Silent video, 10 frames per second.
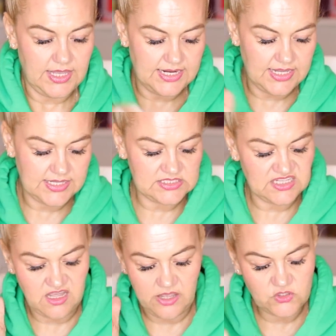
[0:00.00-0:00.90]
it
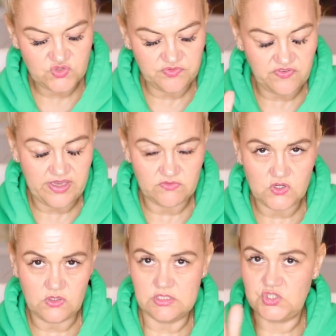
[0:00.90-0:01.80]
is
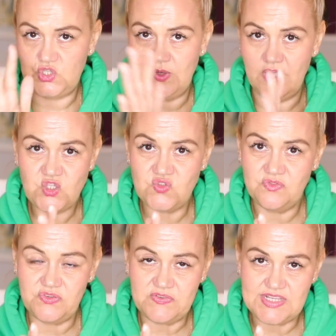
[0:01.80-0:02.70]
$105 to
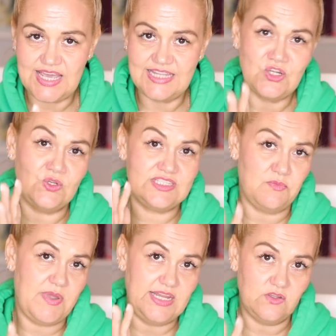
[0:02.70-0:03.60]
$158
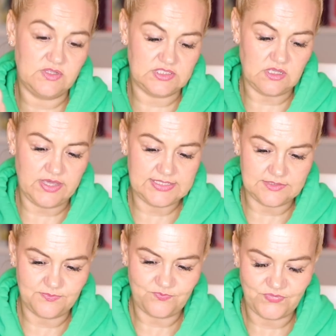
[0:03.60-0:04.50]
depending on the
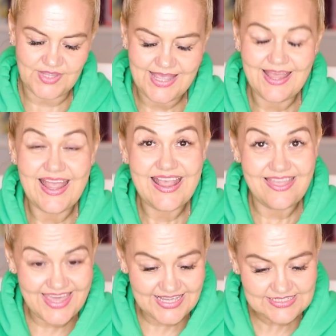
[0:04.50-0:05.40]
size.
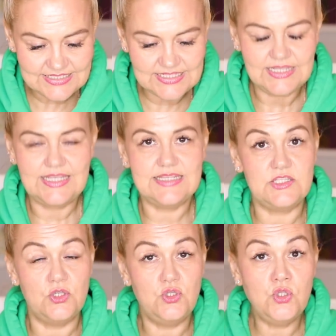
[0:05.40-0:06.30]
This
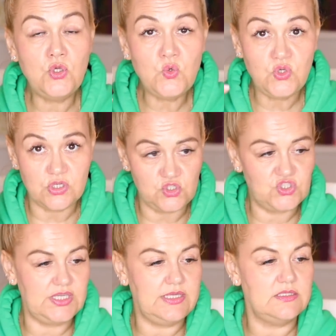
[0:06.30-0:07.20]
is the new Good
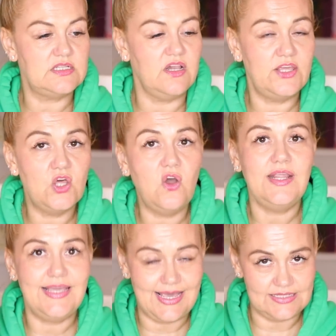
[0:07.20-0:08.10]
Genes
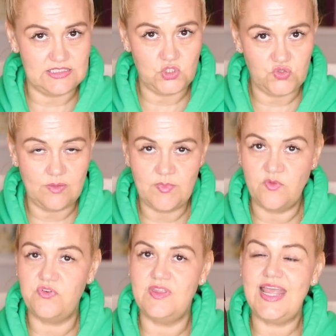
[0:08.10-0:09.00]
glycolic acid
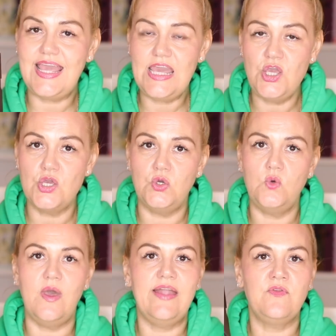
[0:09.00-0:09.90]
treatment for the
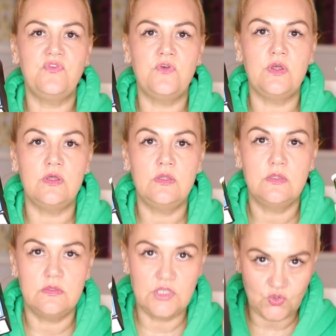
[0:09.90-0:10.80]
EU and for
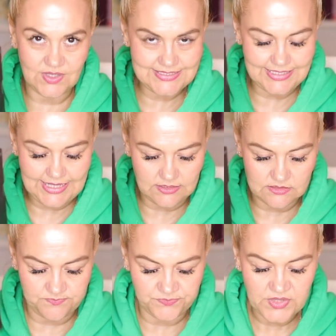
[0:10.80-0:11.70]
the United
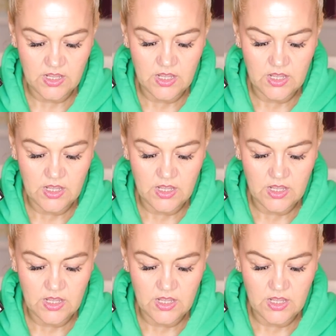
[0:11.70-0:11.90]
Kingdom.